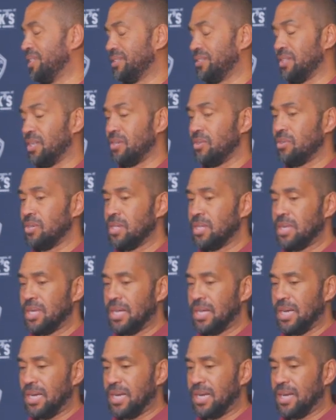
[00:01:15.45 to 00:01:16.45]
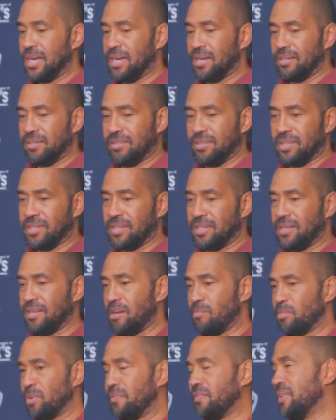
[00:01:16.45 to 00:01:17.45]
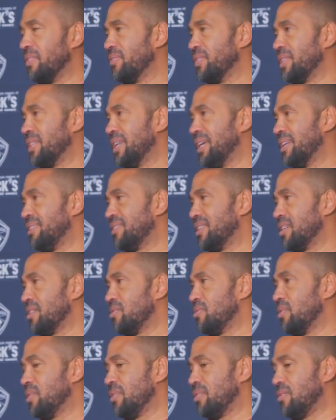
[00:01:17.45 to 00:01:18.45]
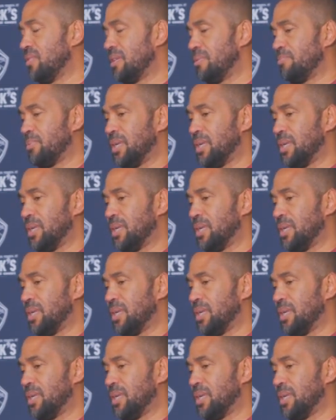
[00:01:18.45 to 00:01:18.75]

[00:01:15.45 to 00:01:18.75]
So it's a number of different things that go into it,